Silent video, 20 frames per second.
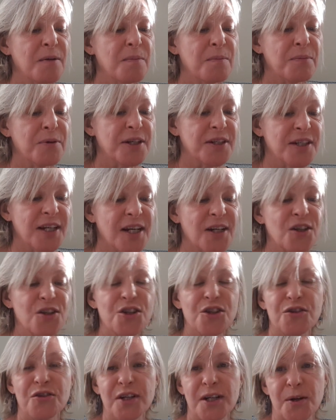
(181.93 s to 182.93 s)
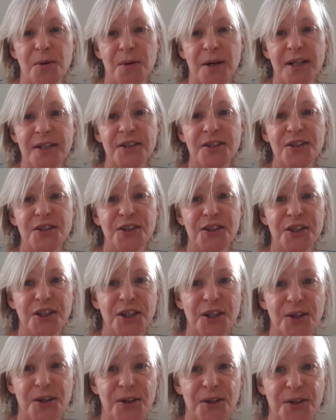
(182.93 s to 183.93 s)
present your requests to
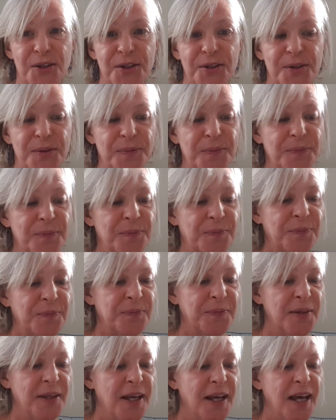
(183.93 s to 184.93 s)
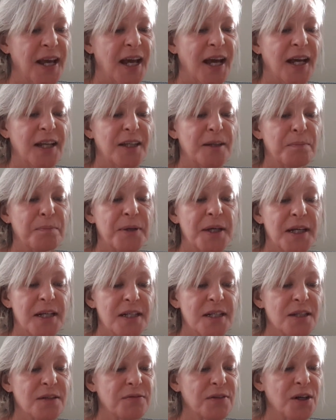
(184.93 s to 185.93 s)
God. And the
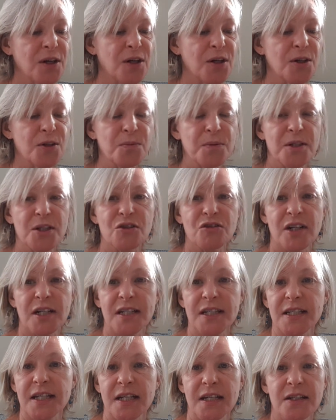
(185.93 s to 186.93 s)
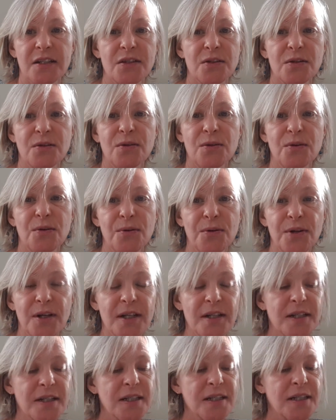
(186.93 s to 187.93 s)
peace of God, which transcends all
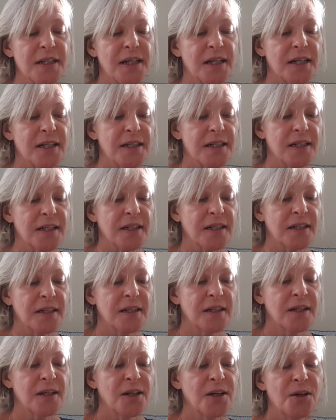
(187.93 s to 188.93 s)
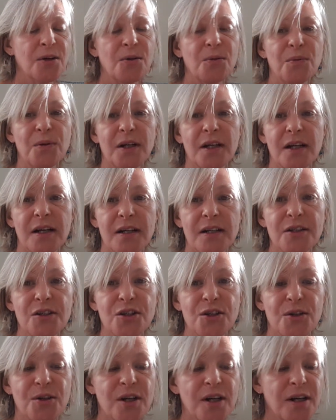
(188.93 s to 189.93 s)
understanding, will guard
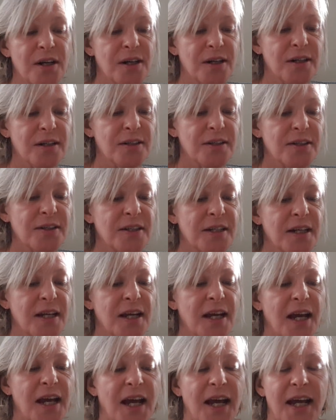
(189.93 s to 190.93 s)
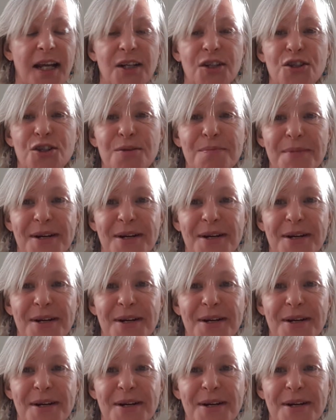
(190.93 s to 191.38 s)
your hearts and your